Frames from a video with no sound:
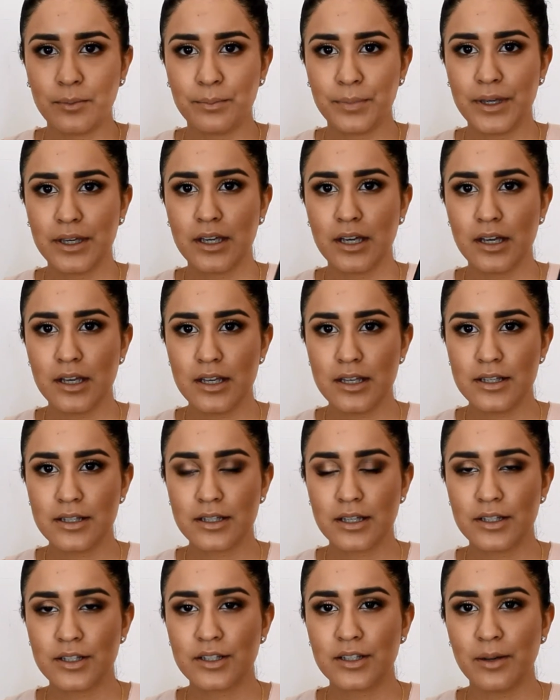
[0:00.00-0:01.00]

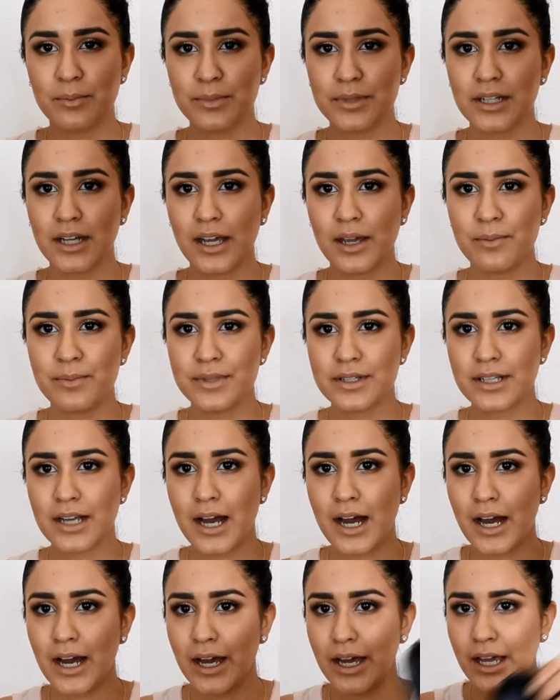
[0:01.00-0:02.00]
because sometimes
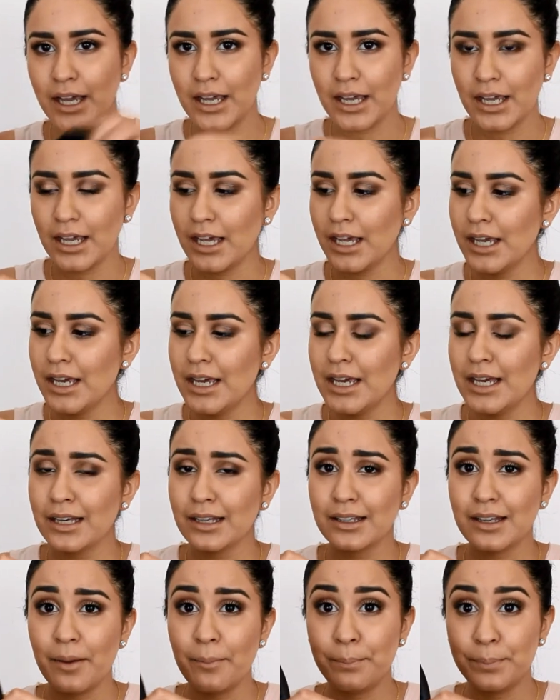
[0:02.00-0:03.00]
I
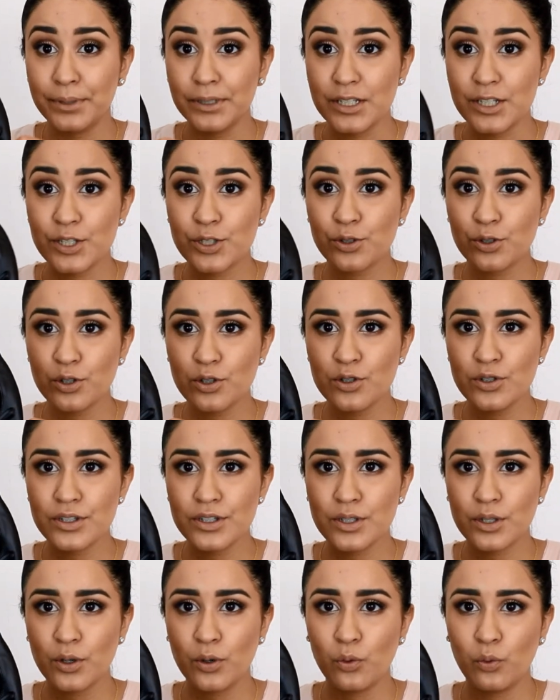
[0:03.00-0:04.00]
get
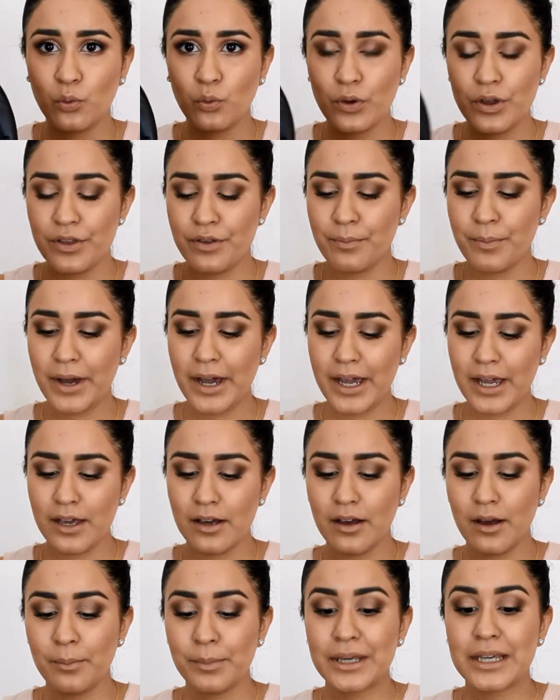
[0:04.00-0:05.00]
blisters with my
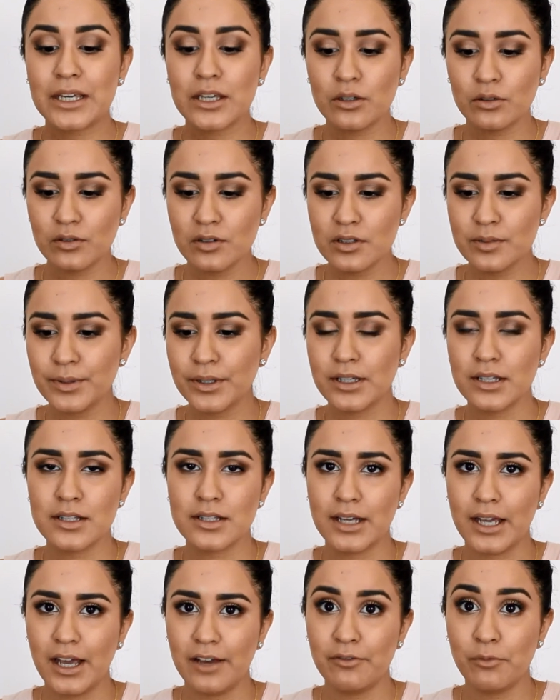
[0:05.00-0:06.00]
um, heels
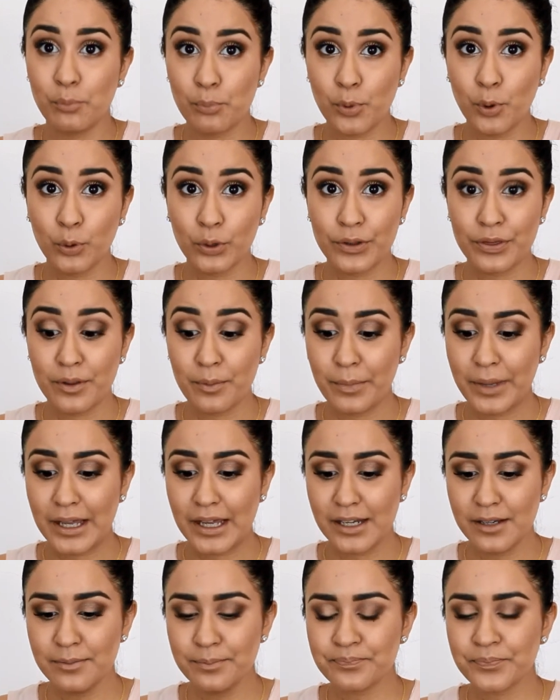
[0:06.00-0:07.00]
because I haven't broken them
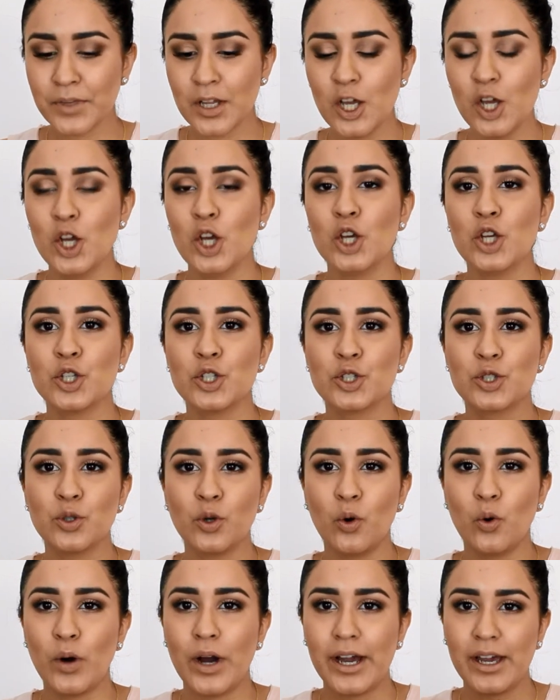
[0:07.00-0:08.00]
in.
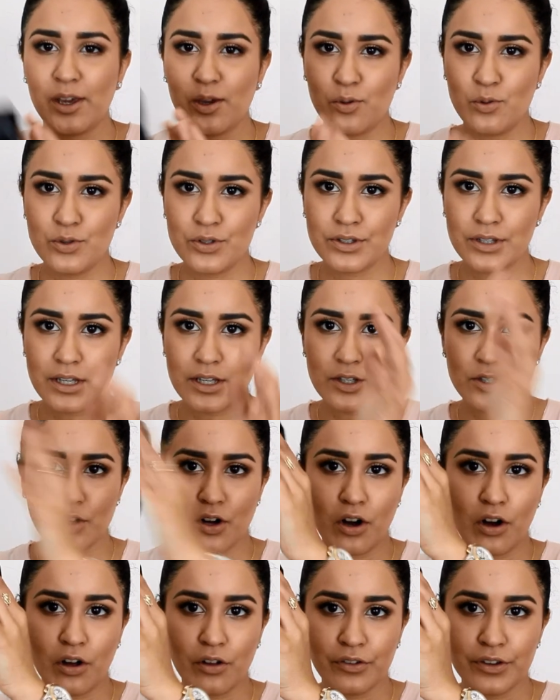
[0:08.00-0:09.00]
So I use these
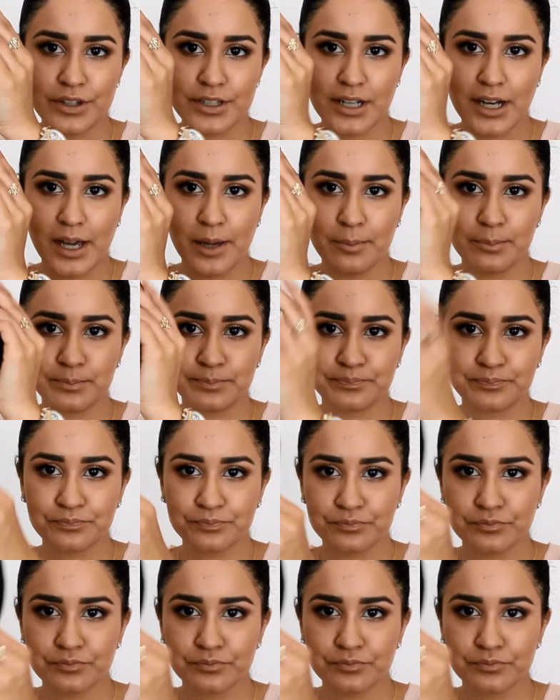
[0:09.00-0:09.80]
all the time.